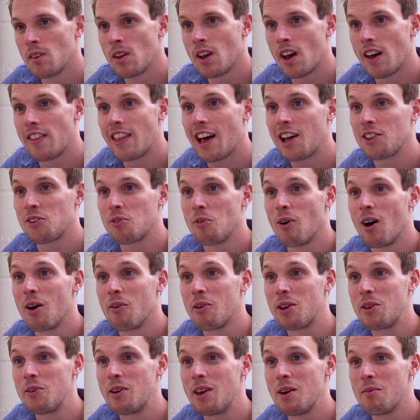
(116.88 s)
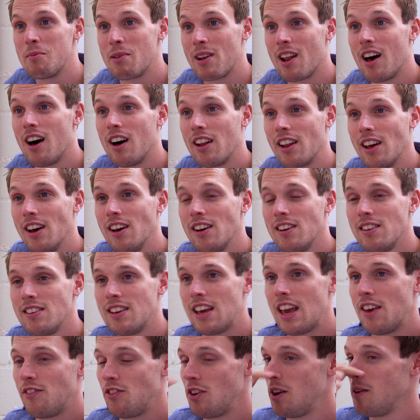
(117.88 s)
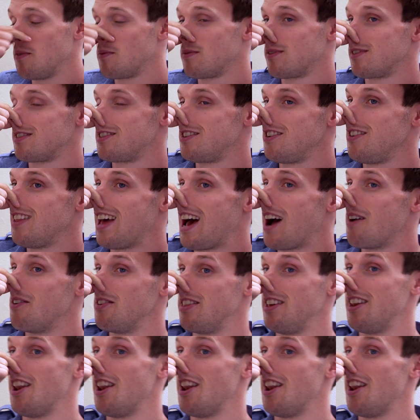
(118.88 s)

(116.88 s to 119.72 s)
And that's why when you eat a banana, if you do that with your